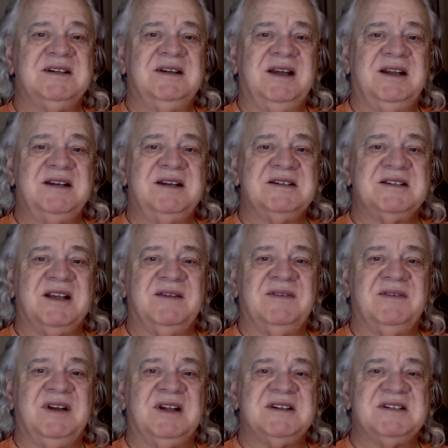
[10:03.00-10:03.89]
and he's
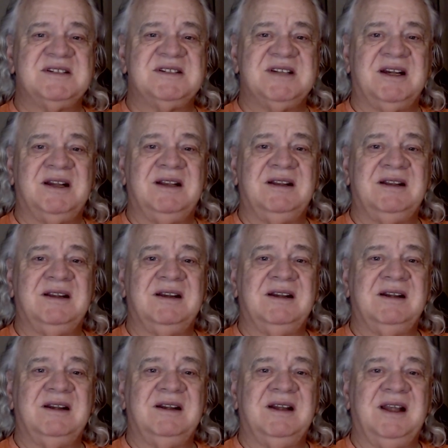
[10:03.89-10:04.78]
given us Son
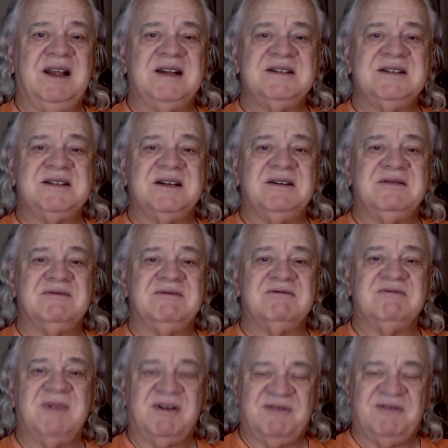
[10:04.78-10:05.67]
as a
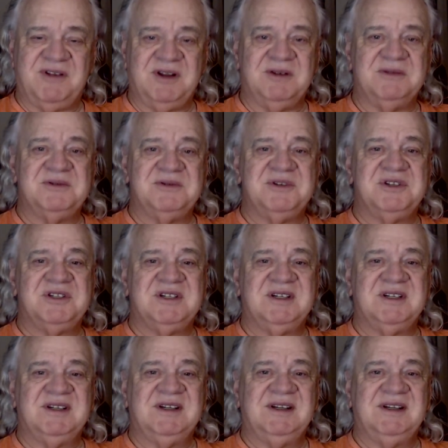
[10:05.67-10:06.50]
refuge.